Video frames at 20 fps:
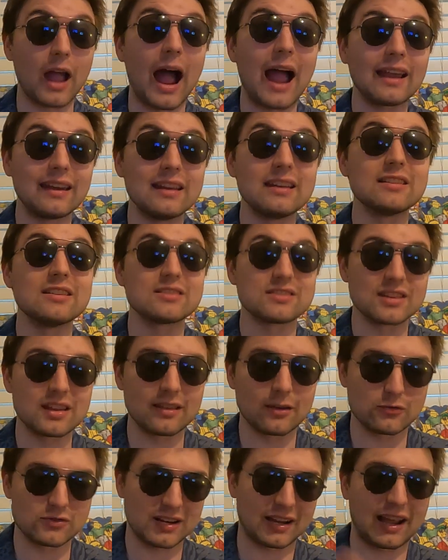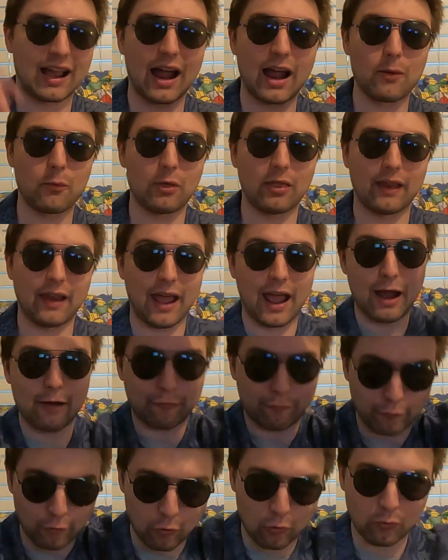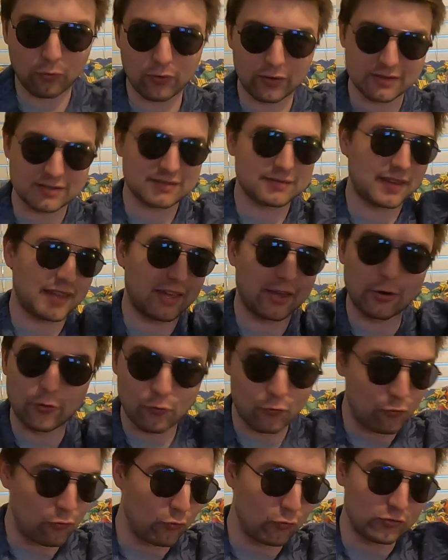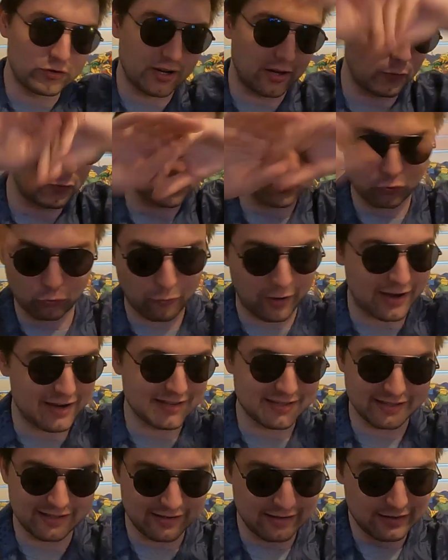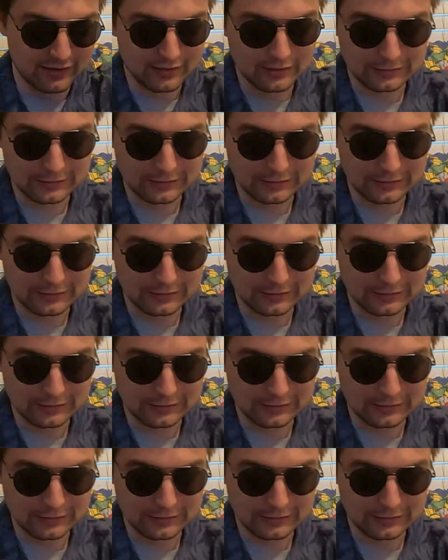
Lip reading: I need to see. There's a guy with an afro that's huge, and it was crazy.